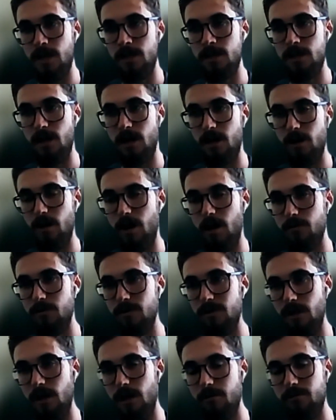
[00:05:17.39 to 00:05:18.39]
and I, I,
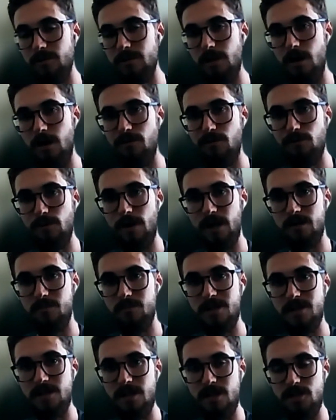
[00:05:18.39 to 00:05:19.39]
would I would love a
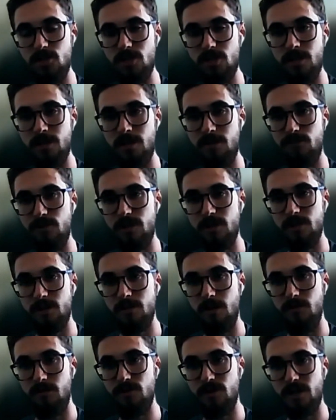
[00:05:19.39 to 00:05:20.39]
recommendation if you
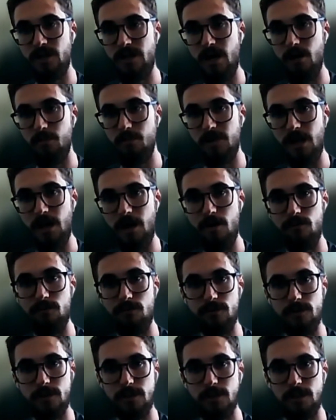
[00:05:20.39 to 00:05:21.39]
can if you can help me
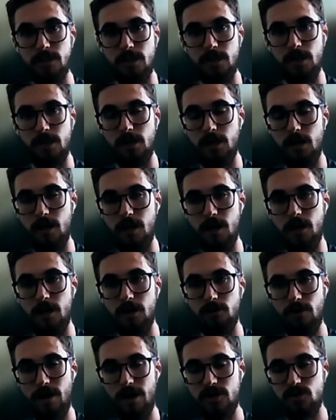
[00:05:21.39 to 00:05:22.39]
out for
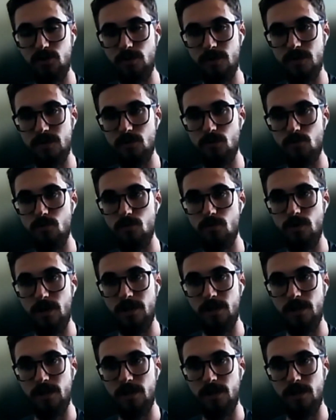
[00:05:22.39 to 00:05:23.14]
uh, graduate school."